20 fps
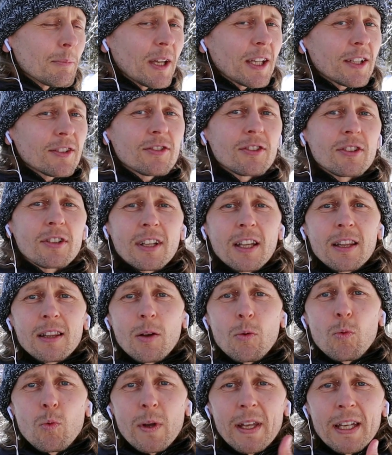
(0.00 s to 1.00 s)
make sure that
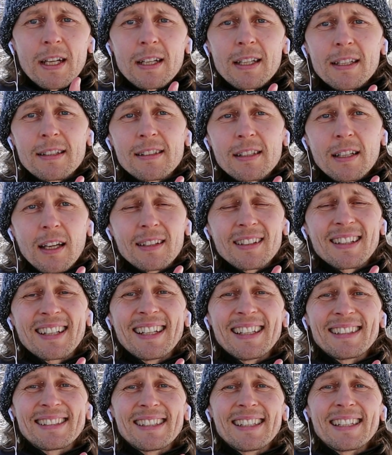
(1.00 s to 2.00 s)
the wind is not
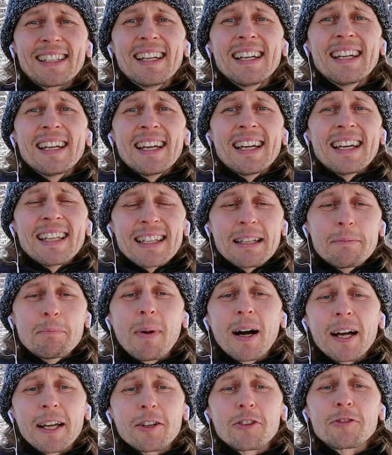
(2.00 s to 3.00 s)
hitting the
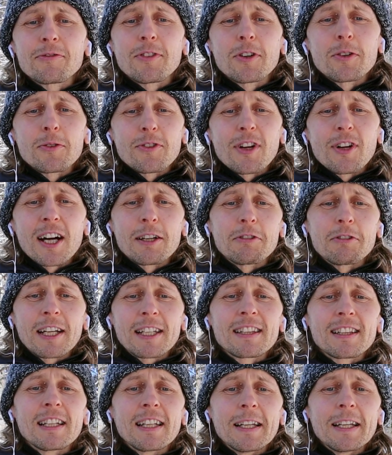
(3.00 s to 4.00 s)
microphone
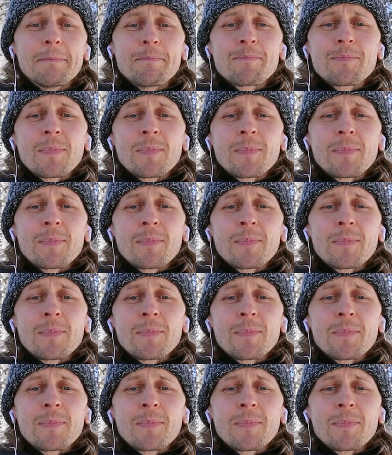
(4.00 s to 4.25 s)
directly.